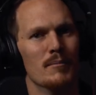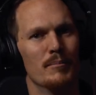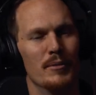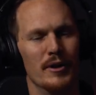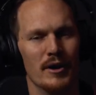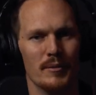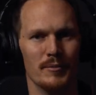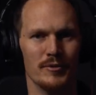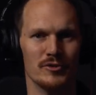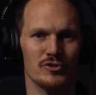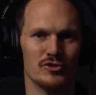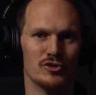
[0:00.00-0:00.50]
But I
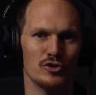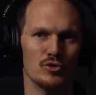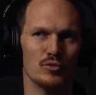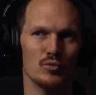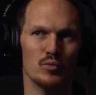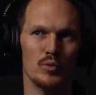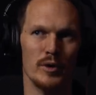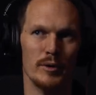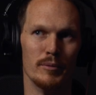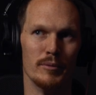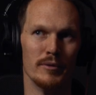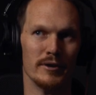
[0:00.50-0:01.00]
mean, shoot,
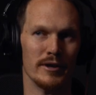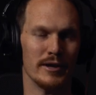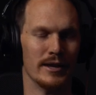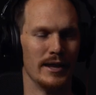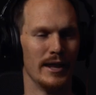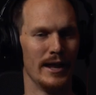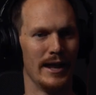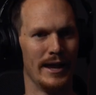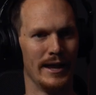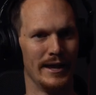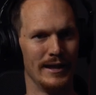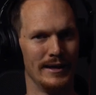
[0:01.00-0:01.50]
we were at
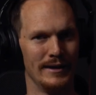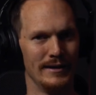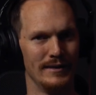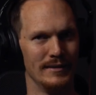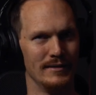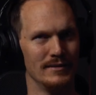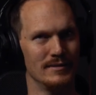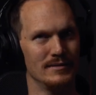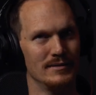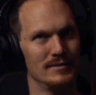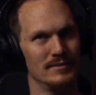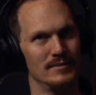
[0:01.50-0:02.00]
8.
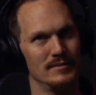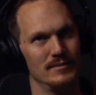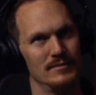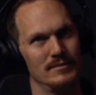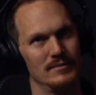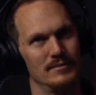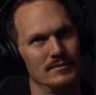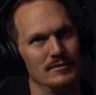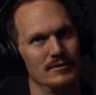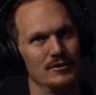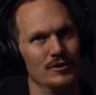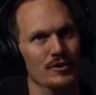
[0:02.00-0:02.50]

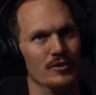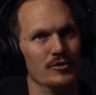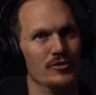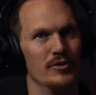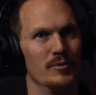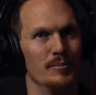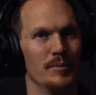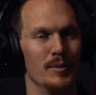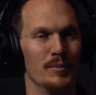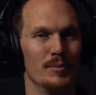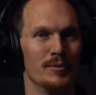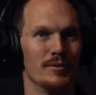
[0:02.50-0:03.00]

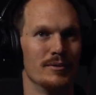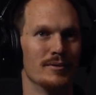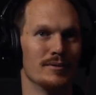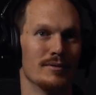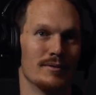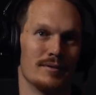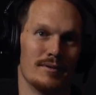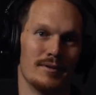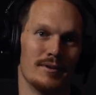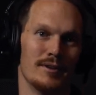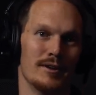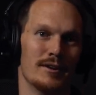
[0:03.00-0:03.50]
Some people,
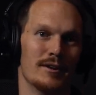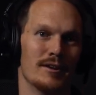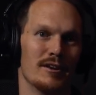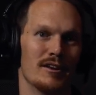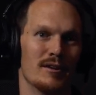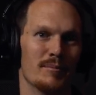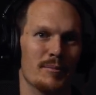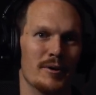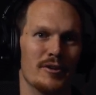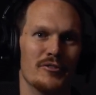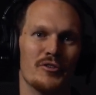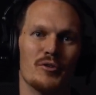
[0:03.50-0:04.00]

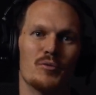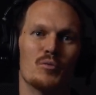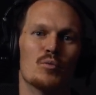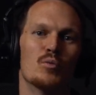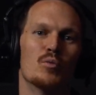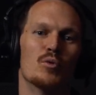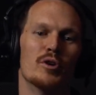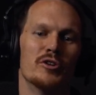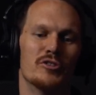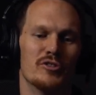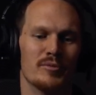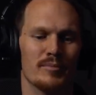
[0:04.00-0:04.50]
depends on
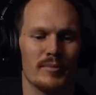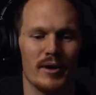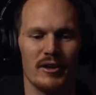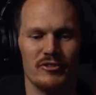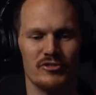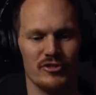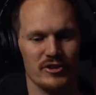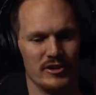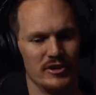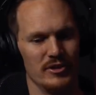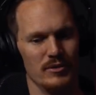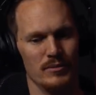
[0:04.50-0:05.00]
which
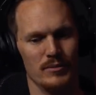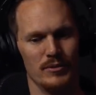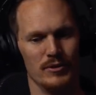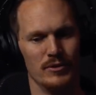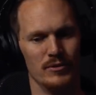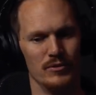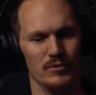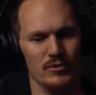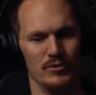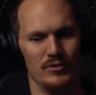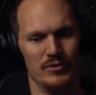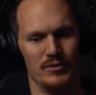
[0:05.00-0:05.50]
metric you
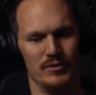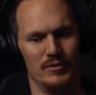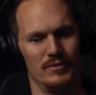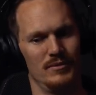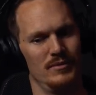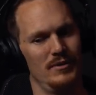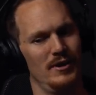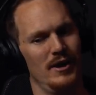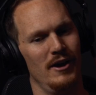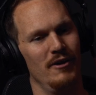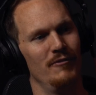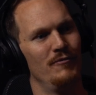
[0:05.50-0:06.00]
use.
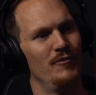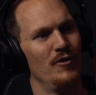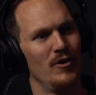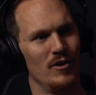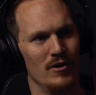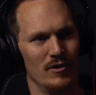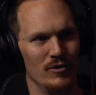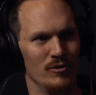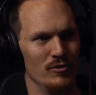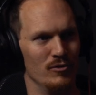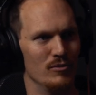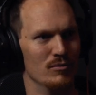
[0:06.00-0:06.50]
I
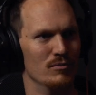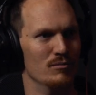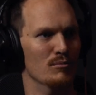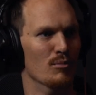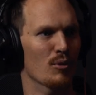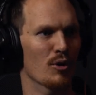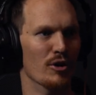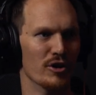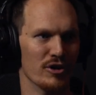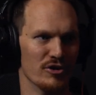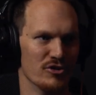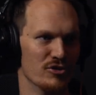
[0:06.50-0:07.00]
follow
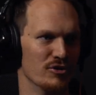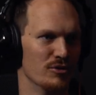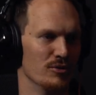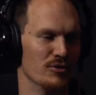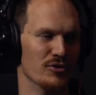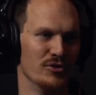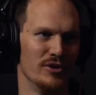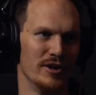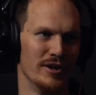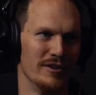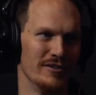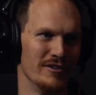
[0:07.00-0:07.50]
Mortgage News
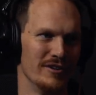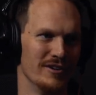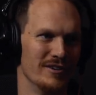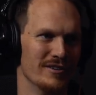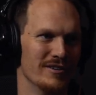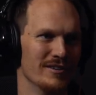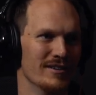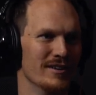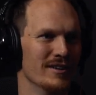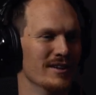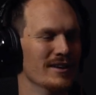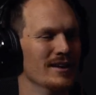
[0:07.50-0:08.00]
Daily.
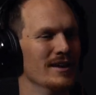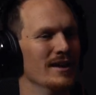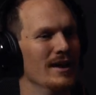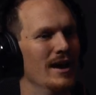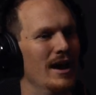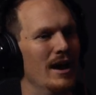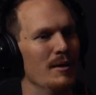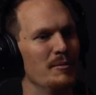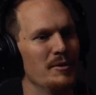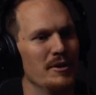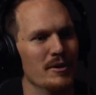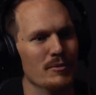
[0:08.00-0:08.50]

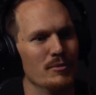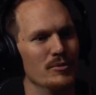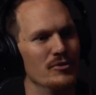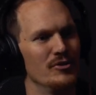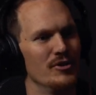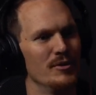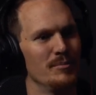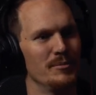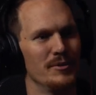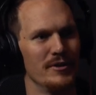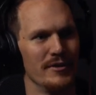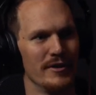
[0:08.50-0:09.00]
I mean, it was
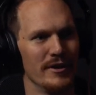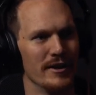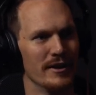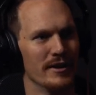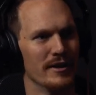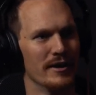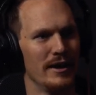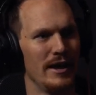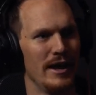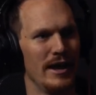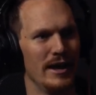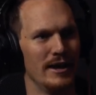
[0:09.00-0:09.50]
up to
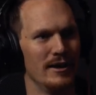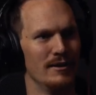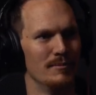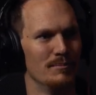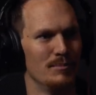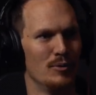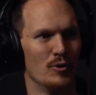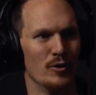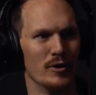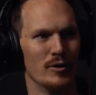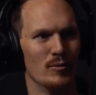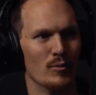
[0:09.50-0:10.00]
like
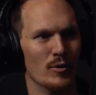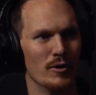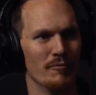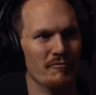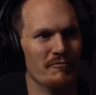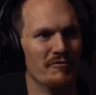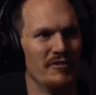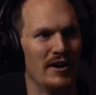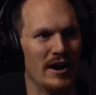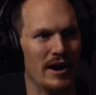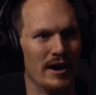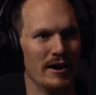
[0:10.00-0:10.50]

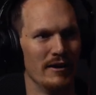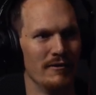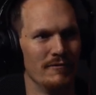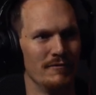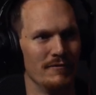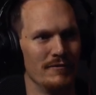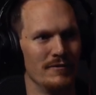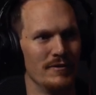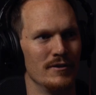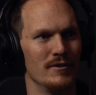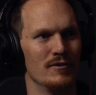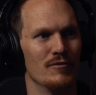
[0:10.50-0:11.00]
8.15
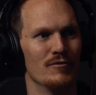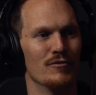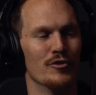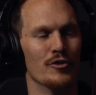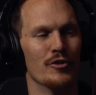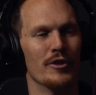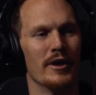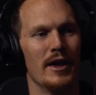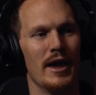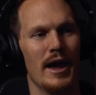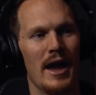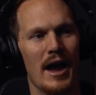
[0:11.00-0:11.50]
for
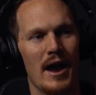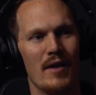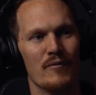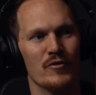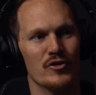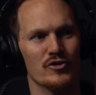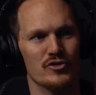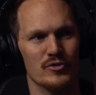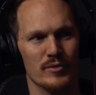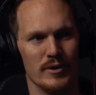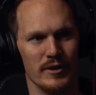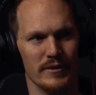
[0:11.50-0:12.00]
the
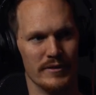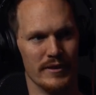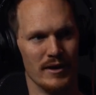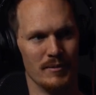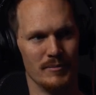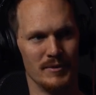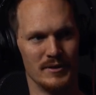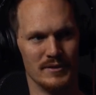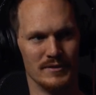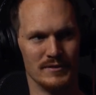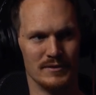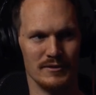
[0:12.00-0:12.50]
average rate. That
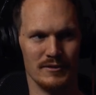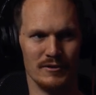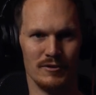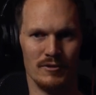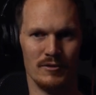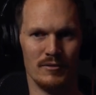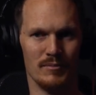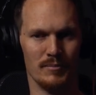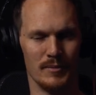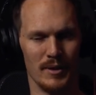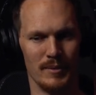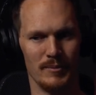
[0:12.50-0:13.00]
means,
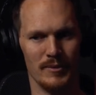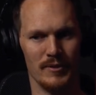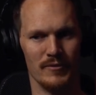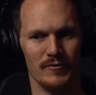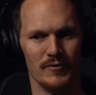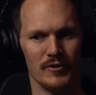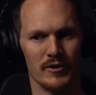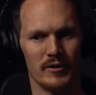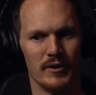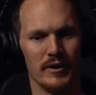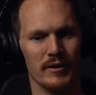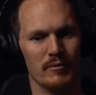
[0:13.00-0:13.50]
maybe if
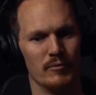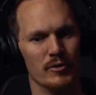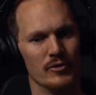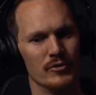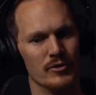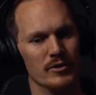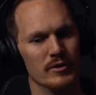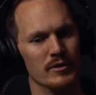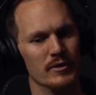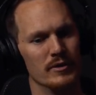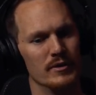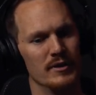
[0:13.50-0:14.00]
your credit
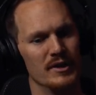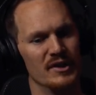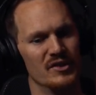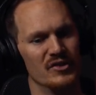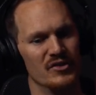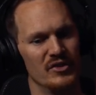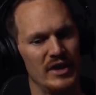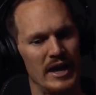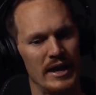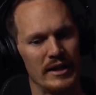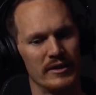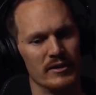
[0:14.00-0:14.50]
wasn't
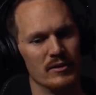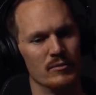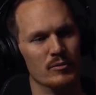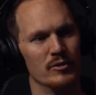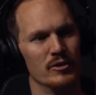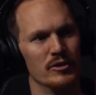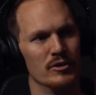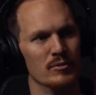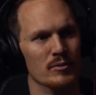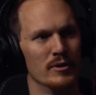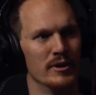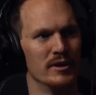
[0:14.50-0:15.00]
exactly where
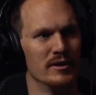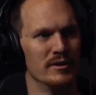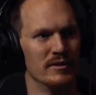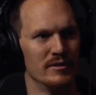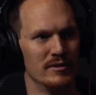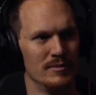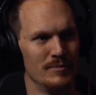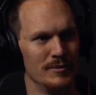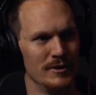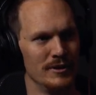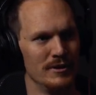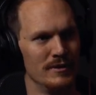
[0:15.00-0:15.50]
you wanted it
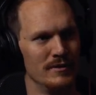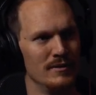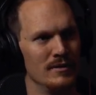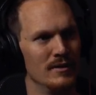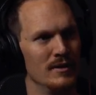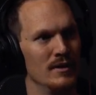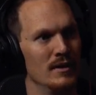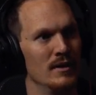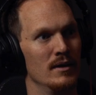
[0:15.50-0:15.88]
to be,